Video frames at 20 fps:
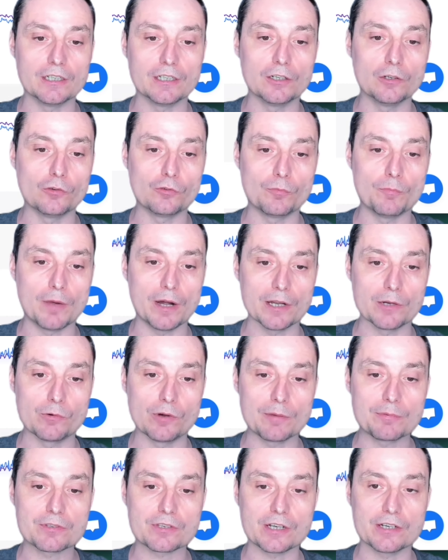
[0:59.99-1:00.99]
all of my
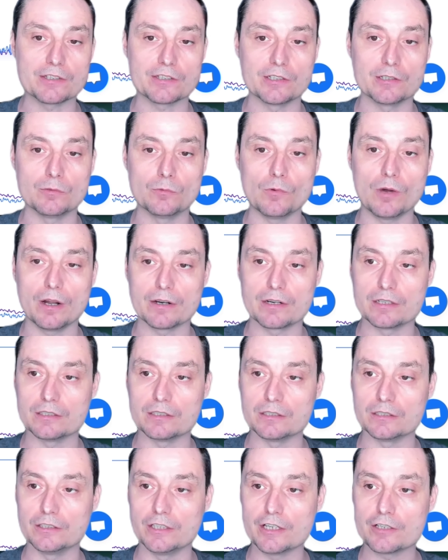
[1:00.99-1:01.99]
websites in
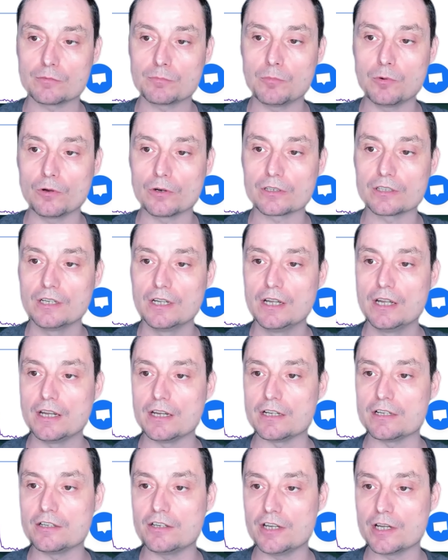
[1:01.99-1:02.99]
one dashboard.
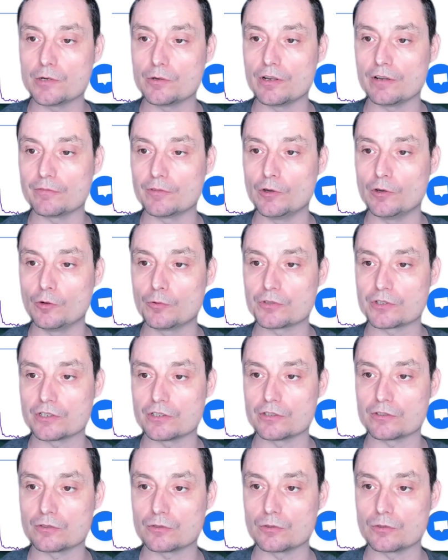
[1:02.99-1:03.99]
In here you have the options